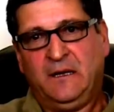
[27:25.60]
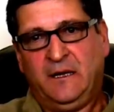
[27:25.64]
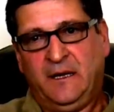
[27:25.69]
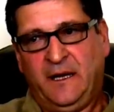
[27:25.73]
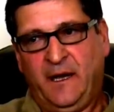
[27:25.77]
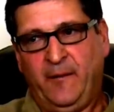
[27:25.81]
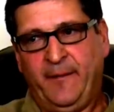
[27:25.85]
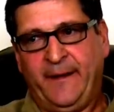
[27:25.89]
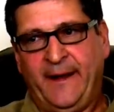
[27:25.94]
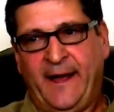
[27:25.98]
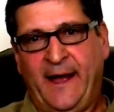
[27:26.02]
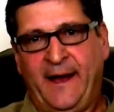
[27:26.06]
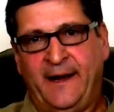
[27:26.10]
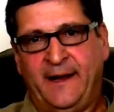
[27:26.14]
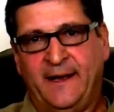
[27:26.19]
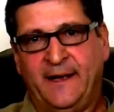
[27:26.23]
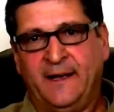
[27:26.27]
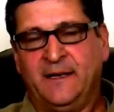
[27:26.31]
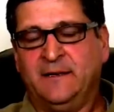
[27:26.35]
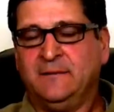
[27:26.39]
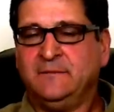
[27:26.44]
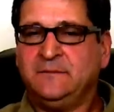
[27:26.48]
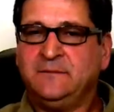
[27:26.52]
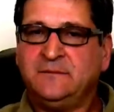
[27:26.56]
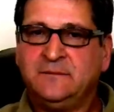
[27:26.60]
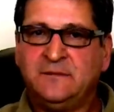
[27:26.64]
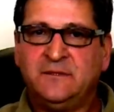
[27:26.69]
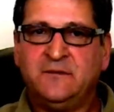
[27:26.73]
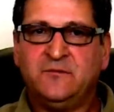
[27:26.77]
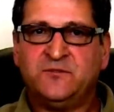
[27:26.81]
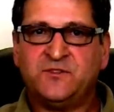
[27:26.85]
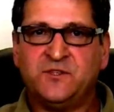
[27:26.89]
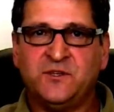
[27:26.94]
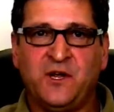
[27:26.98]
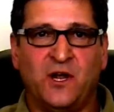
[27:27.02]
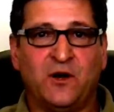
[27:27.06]
And we got in. It
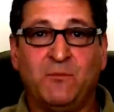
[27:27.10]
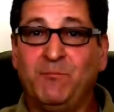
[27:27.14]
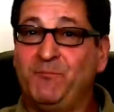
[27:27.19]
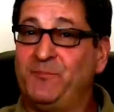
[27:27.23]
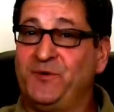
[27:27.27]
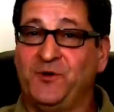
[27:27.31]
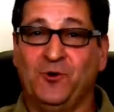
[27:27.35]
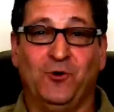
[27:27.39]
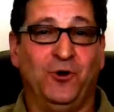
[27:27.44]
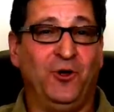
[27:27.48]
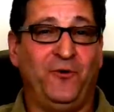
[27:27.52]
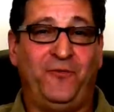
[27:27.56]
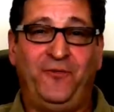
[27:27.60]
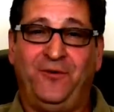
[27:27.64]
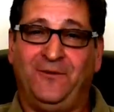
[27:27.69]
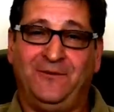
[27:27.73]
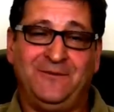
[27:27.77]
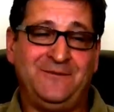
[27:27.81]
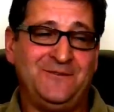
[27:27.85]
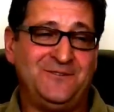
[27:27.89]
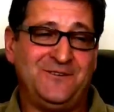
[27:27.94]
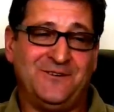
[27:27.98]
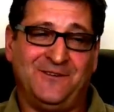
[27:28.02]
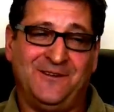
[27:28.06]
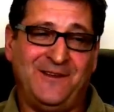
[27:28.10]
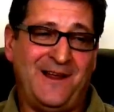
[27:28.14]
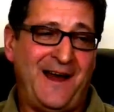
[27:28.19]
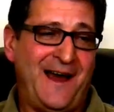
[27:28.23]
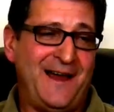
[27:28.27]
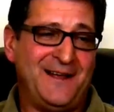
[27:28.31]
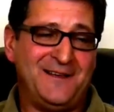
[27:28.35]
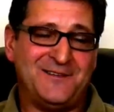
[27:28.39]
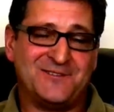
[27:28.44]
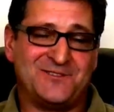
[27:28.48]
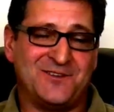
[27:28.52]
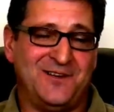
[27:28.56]
was another beautiful
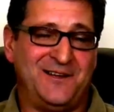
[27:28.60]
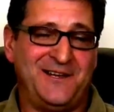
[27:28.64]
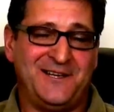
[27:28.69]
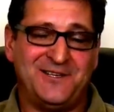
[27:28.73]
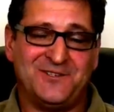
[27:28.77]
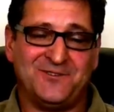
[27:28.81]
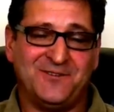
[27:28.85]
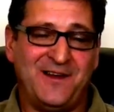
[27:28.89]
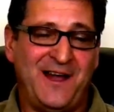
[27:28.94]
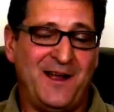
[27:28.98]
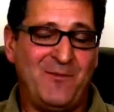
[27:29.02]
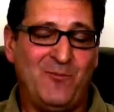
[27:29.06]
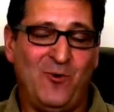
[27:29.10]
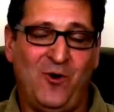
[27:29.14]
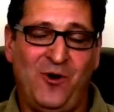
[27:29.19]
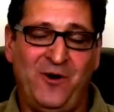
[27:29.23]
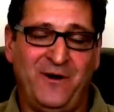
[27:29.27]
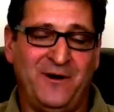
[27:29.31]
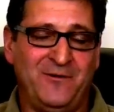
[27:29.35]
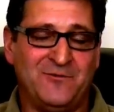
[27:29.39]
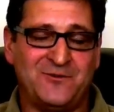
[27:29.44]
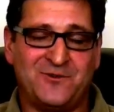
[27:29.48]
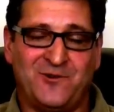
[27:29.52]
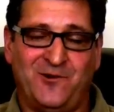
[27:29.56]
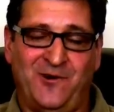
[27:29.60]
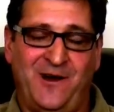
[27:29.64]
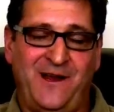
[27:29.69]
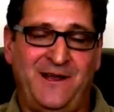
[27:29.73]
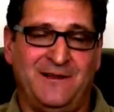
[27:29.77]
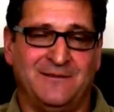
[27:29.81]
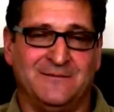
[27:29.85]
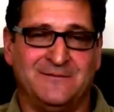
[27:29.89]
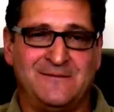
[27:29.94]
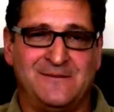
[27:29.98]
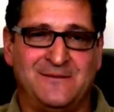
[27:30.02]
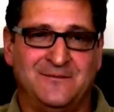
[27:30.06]
sunny July morning. It was
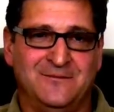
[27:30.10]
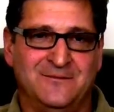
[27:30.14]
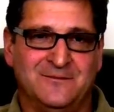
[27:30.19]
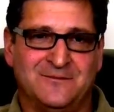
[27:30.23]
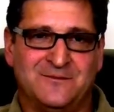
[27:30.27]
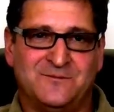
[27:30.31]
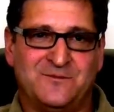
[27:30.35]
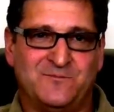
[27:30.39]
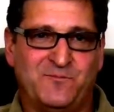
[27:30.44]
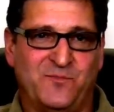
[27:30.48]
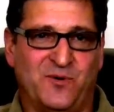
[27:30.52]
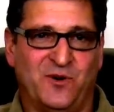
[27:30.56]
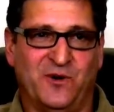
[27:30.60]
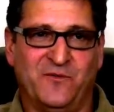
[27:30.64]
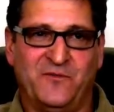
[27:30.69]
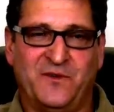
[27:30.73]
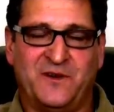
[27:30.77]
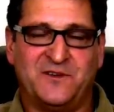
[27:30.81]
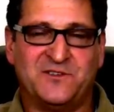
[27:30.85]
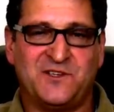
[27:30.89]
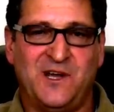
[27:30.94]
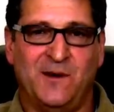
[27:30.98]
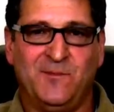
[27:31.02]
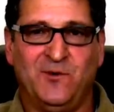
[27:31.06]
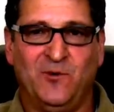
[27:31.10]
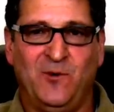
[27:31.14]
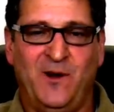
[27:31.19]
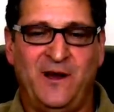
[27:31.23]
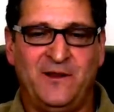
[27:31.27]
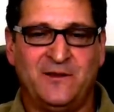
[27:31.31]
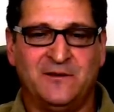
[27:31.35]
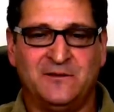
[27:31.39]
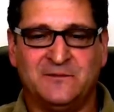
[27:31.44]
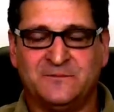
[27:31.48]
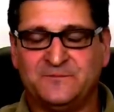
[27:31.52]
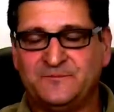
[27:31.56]
great. You know, perfect summer
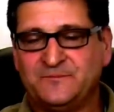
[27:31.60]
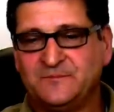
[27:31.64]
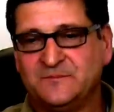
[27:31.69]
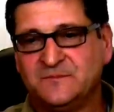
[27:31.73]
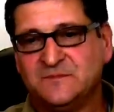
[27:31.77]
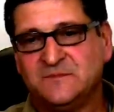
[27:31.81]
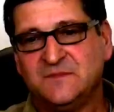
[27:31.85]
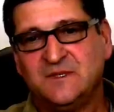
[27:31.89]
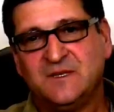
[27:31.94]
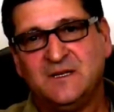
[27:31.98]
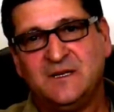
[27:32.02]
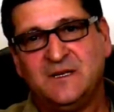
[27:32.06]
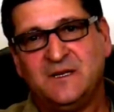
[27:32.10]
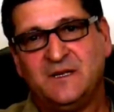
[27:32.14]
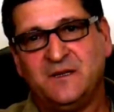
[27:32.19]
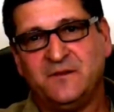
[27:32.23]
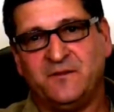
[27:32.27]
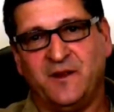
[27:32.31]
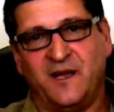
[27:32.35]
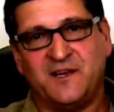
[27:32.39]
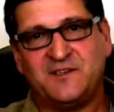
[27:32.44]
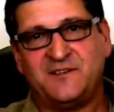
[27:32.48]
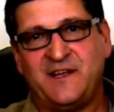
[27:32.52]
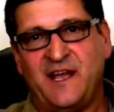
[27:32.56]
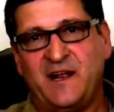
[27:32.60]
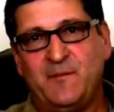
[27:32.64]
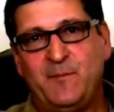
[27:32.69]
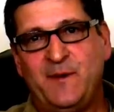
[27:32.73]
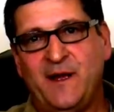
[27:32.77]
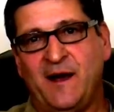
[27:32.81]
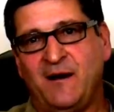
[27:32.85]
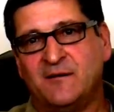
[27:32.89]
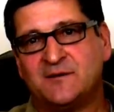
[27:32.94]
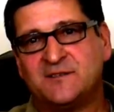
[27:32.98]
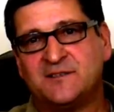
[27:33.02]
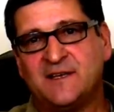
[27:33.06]
weather. Nice day to be
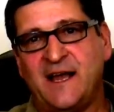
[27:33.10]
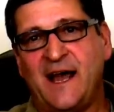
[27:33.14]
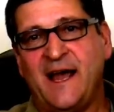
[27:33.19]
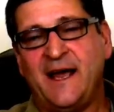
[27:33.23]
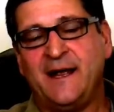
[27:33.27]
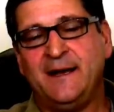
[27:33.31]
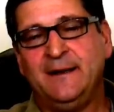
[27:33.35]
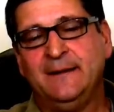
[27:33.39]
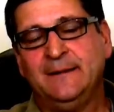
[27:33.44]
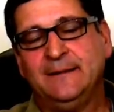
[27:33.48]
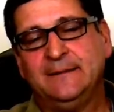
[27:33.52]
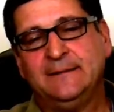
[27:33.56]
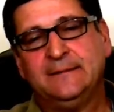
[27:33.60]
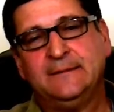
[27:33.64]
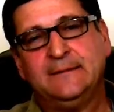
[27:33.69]
outside.